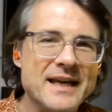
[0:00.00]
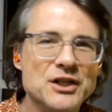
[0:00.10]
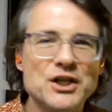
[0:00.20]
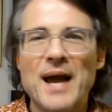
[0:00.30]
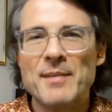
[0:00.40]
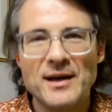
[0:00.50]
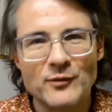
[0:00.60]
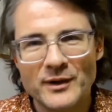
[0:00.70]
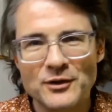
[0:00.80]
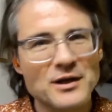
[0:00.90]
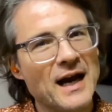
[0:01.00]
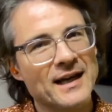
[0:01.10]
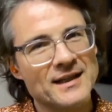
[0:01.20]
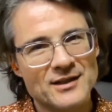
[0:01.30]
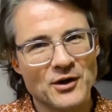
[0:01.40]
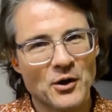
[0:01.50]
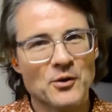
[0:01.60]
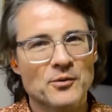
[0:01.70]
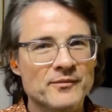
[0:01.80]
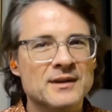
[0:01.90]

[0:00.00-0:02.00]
and jamming with you guys, so